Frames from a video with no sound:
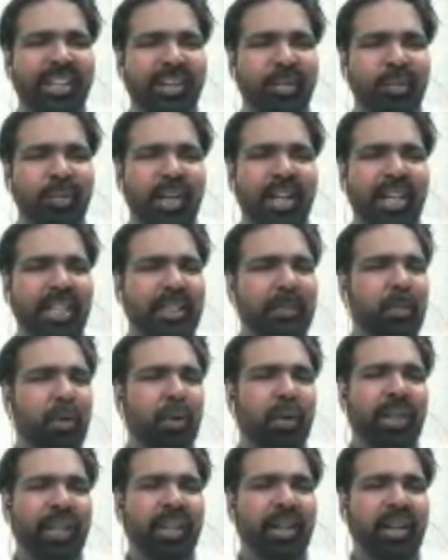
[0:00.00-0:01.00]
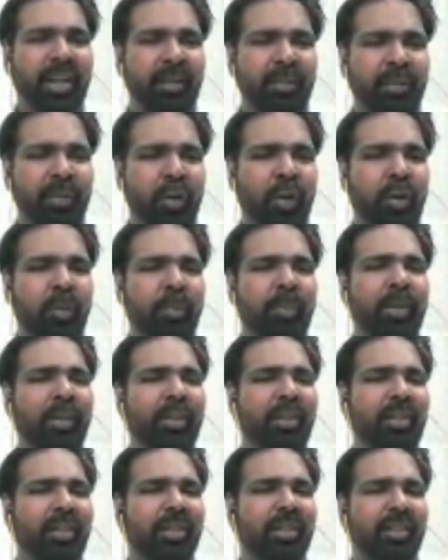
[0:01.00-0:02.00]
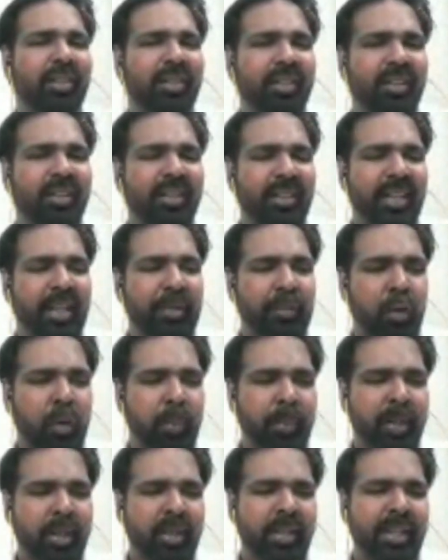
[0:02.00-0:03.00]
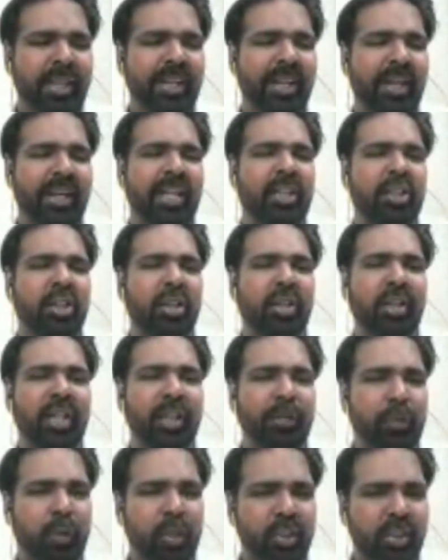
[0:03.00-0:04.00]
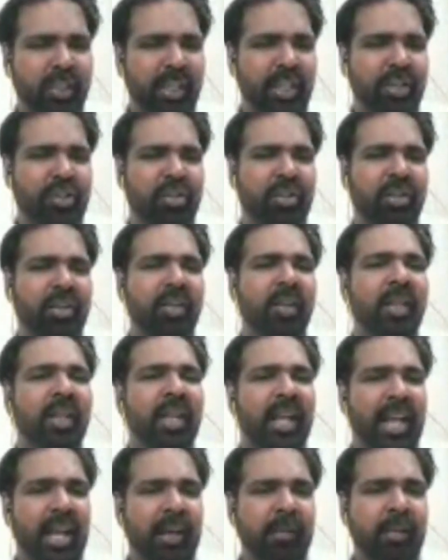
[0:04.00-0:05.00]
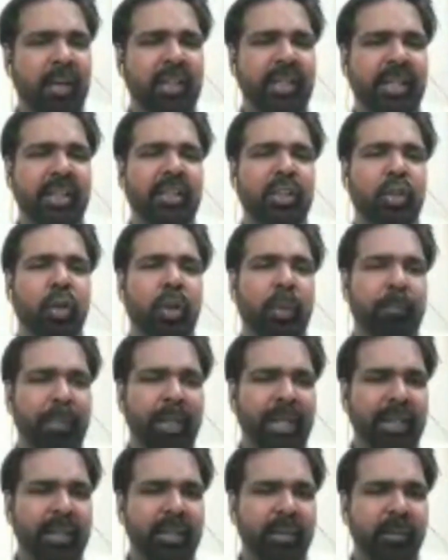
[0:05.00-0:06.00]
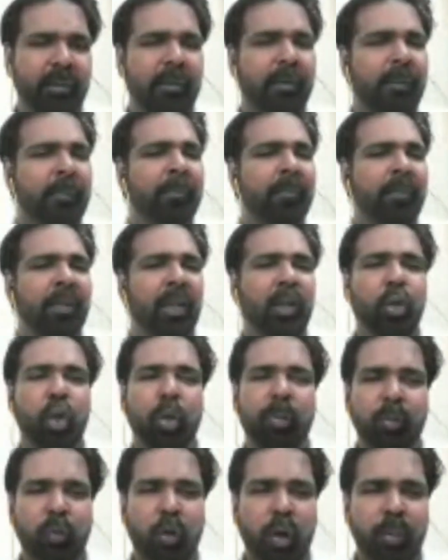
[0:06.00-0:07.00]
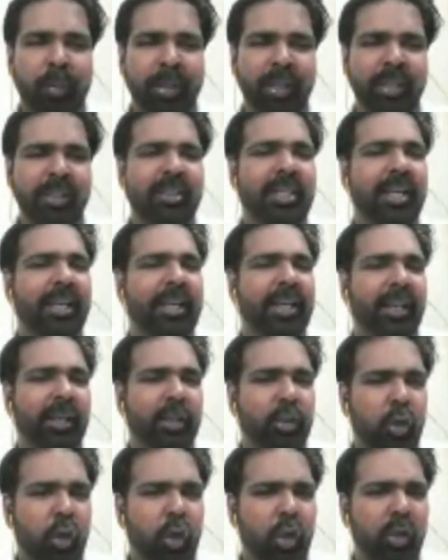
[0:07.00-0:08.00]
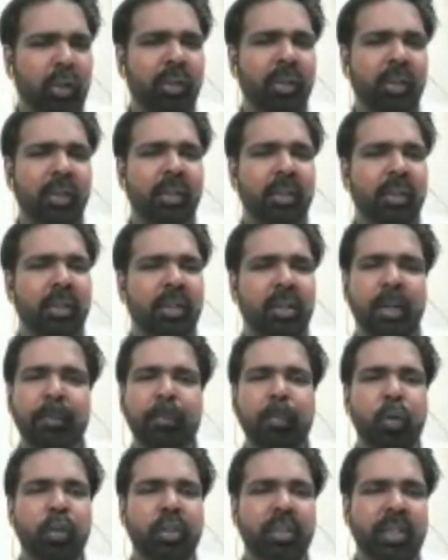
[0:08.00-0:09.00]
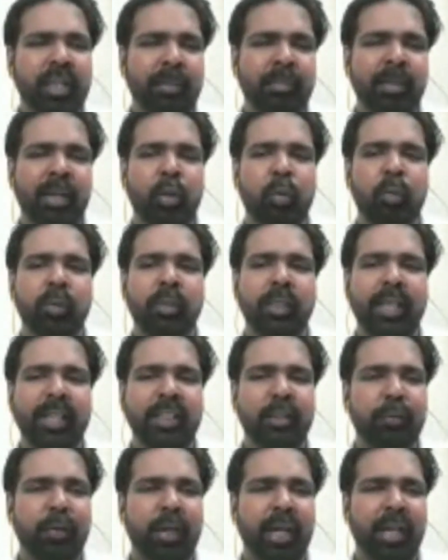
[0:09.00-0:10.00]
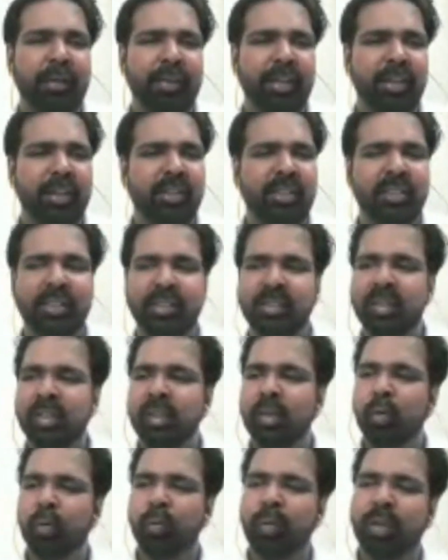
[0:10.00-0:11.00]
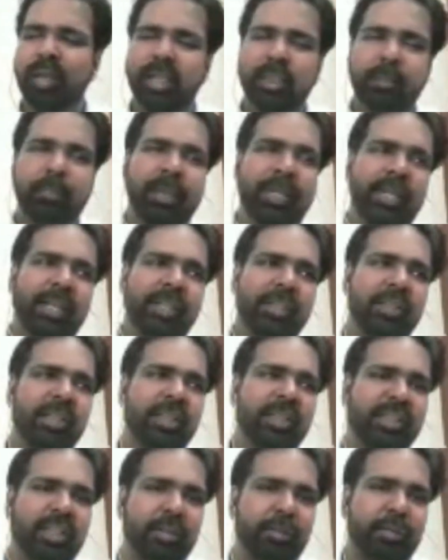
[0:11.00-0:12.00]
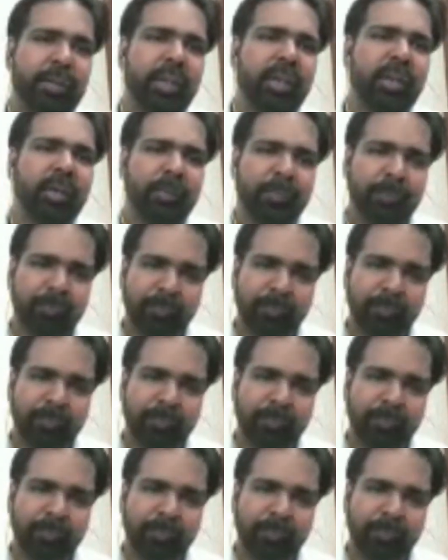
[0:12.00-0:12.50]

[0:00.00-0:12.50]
we are exploiting our environment, environmental degradation, deforestation, everything is on a peak. Global warming is taking a toll reports claim that over the next five years, we'll experience the severe